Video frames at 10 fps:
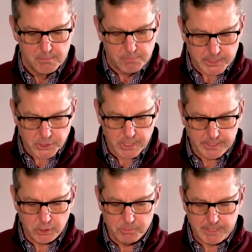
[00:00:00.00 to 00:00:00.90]
Much
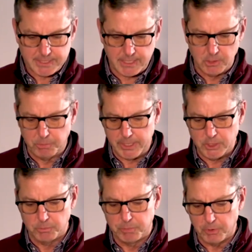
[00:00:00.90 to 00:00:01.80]
like you may celebrate
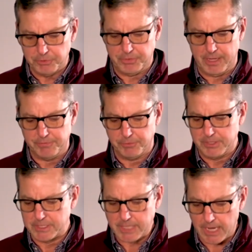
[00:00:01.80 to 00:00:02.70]
your birthday for the
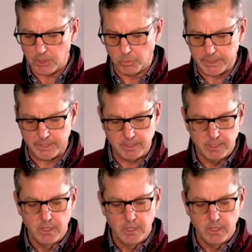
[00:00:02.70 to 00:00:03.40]
entire week,